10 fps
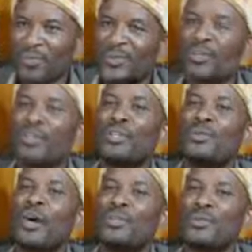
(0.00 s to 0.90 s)
to be the
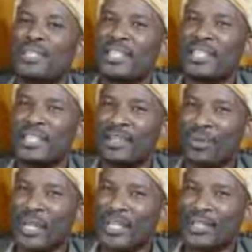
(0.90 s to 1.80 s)
one who's sending the
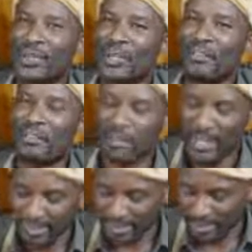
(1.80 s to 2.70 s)
word to everyone
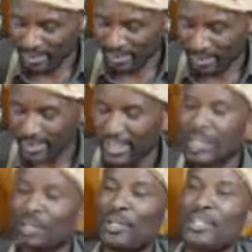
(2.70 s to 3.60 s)
and
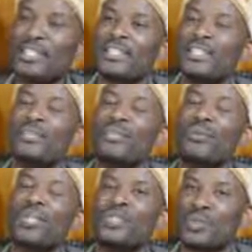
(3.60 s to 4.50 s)
spreading the word